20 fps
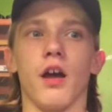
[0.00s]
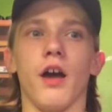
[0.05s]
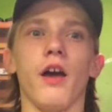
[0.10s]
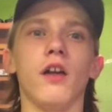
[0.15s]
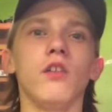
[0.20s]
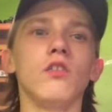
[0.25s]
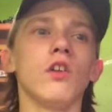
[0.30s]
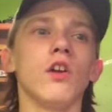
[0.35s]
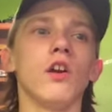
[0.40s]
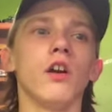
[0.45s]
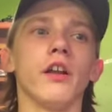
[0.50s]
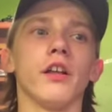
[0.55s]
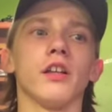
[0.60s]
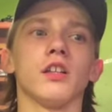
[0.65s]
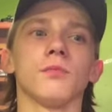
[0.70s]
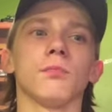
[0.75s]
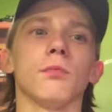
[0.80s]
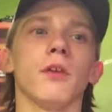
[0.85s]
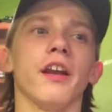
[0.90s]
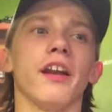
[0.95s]
I don't know how to
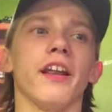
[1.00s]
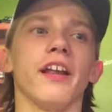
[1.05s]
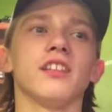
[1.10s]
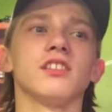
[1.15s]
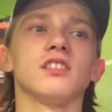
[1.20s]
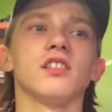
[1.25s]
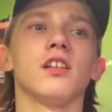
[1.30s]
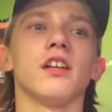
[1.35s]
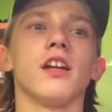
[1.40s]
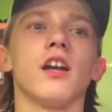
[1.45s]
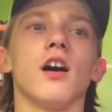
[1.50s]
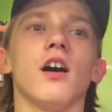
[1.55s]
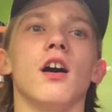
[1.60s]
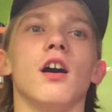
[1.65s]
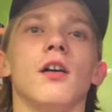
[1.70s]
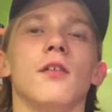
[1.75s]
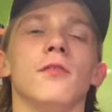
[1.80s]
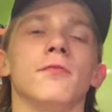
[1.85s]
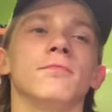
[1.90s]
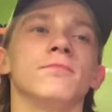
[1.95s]
explain. It. It's like
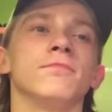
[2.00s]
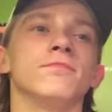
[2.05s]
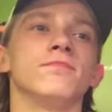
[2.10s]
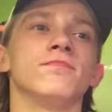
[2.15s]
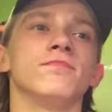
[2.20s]
um